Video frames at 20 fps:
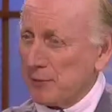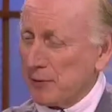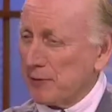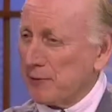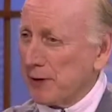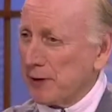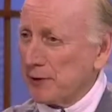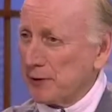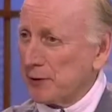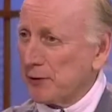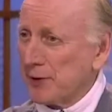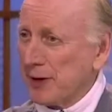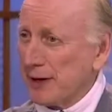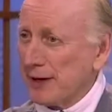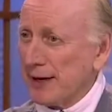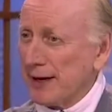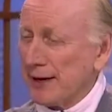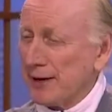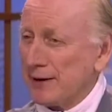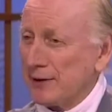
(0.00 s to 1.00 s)
profession
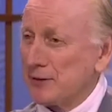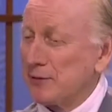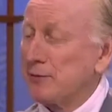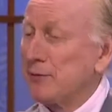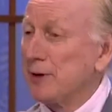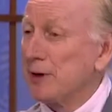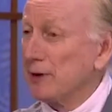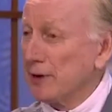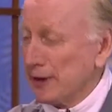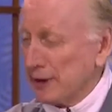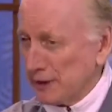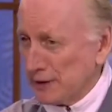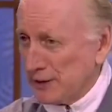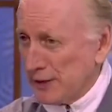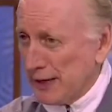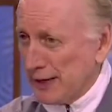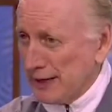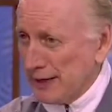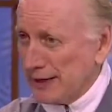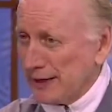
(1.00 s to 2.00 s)
right now. It's very
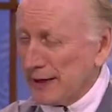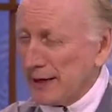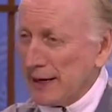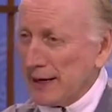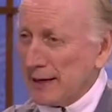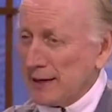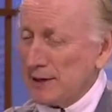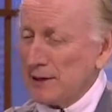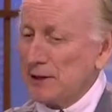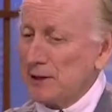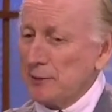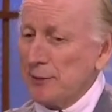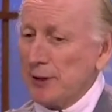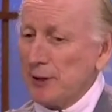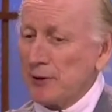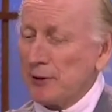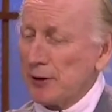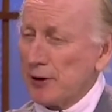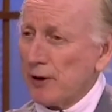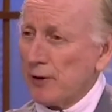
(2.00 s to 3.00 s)
exciting. This has
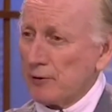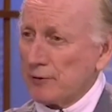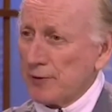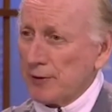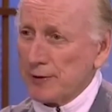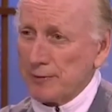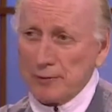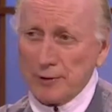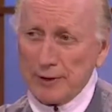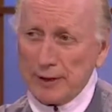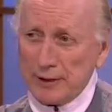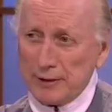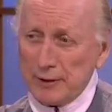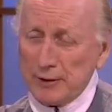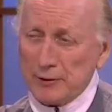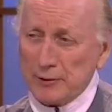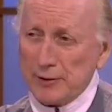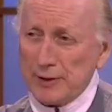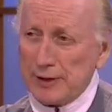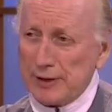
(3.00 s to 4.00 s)
been going on for really
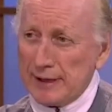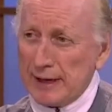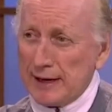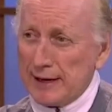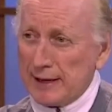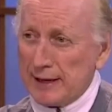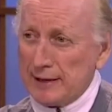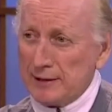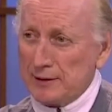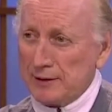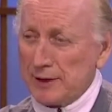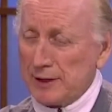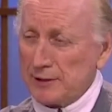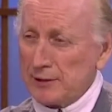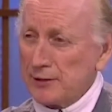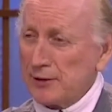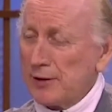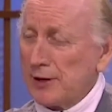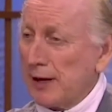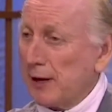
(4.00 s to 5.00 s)
2 or 3 decades. I
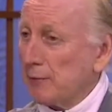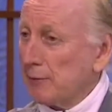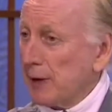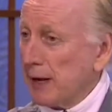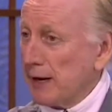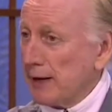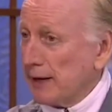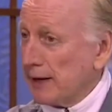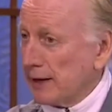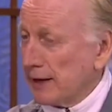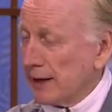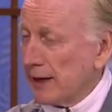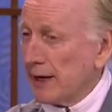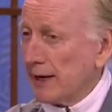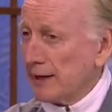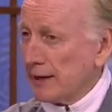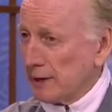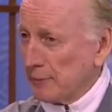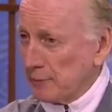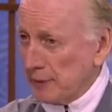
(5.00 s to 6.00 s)
started out by a
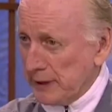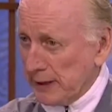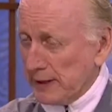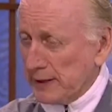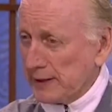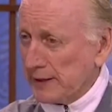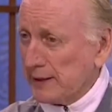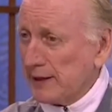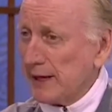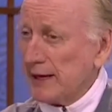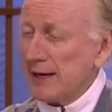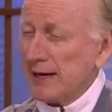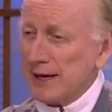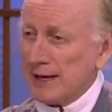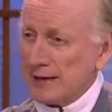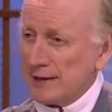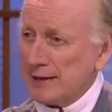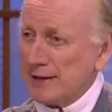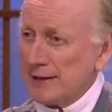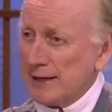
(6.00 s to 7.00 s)
guy named
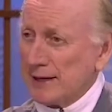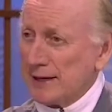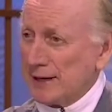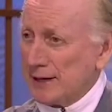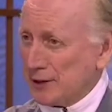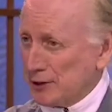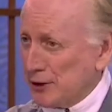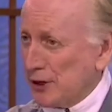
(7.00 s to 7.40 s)
Lee Dillon at